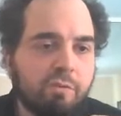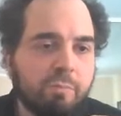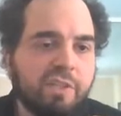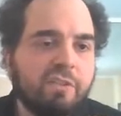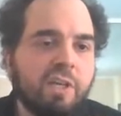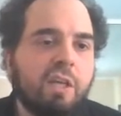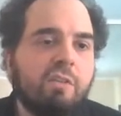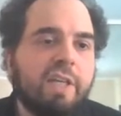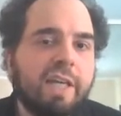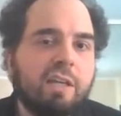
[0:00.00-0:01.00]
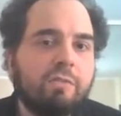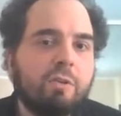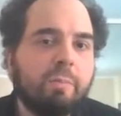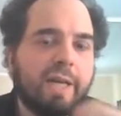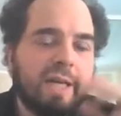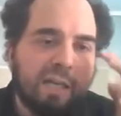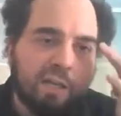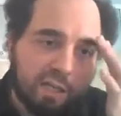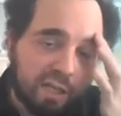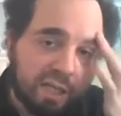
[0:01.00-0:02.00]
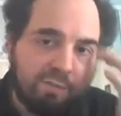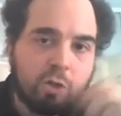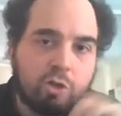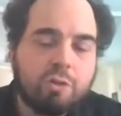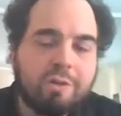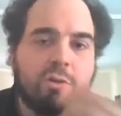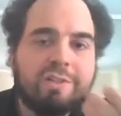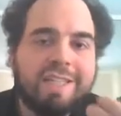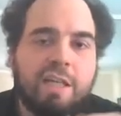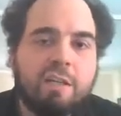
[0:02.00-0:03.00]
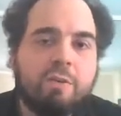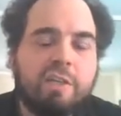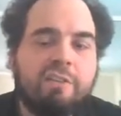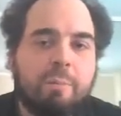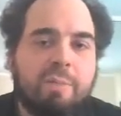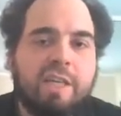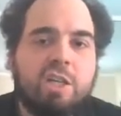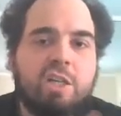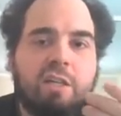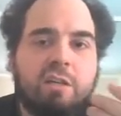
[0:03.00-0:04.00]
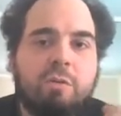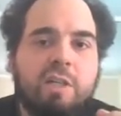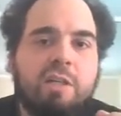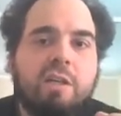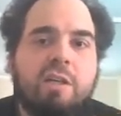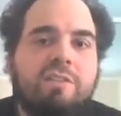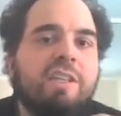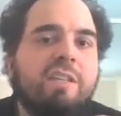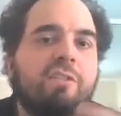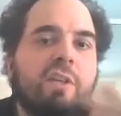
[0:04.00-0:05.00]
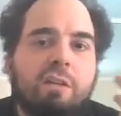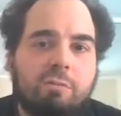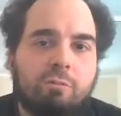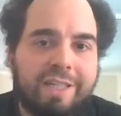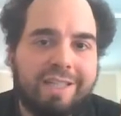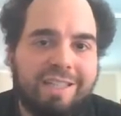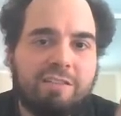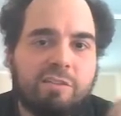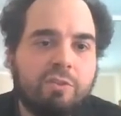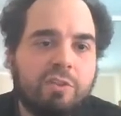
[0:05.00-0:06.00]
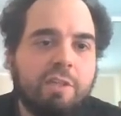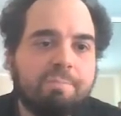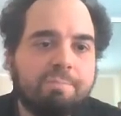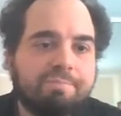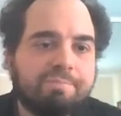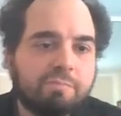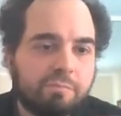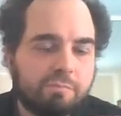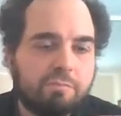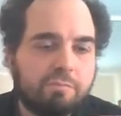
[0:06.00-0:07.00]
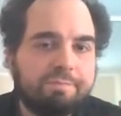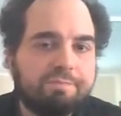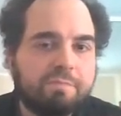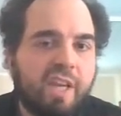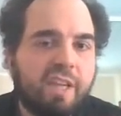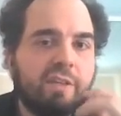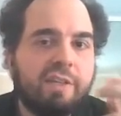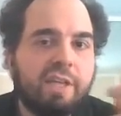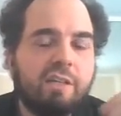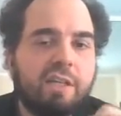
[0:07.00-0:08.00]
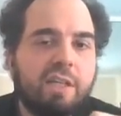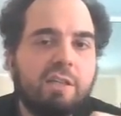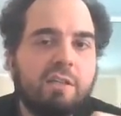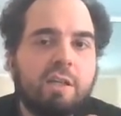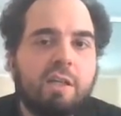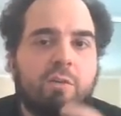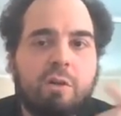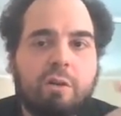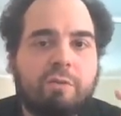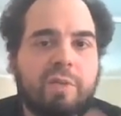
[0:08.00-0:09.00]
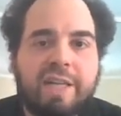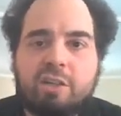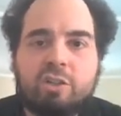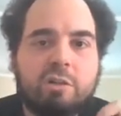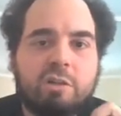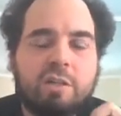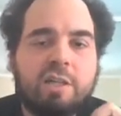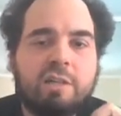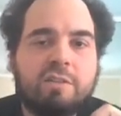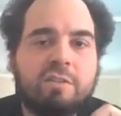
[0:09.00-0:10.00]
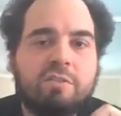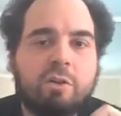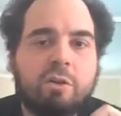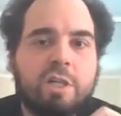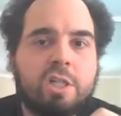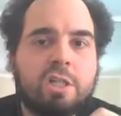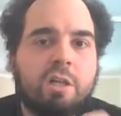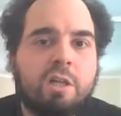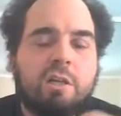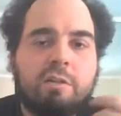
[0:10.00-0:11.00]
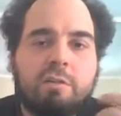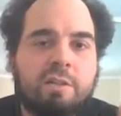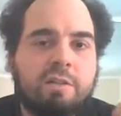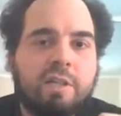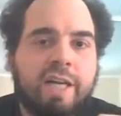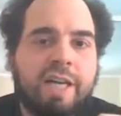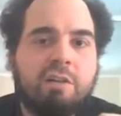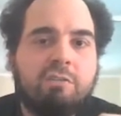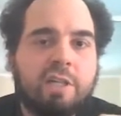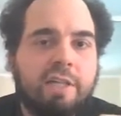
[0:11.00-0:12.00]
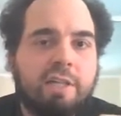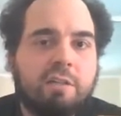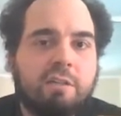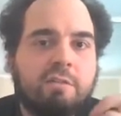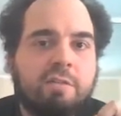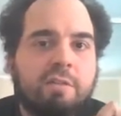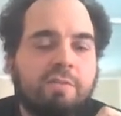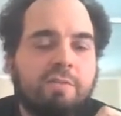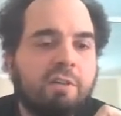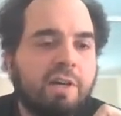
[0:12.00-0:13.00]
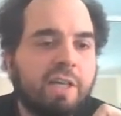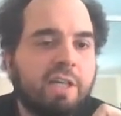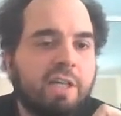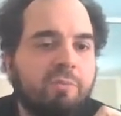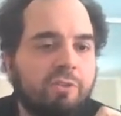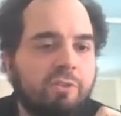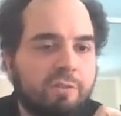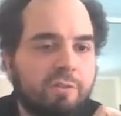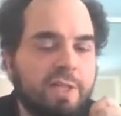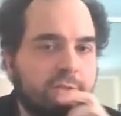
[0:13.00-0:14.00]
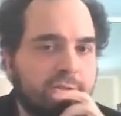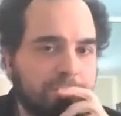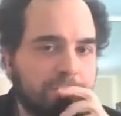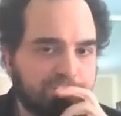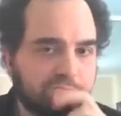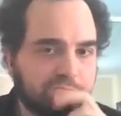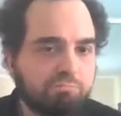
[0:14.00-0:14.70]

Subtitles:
From this, we kind of compile a virtual container for this application that only sees what it needs to see, disentangling from the actual storage hierarchy name system, file system.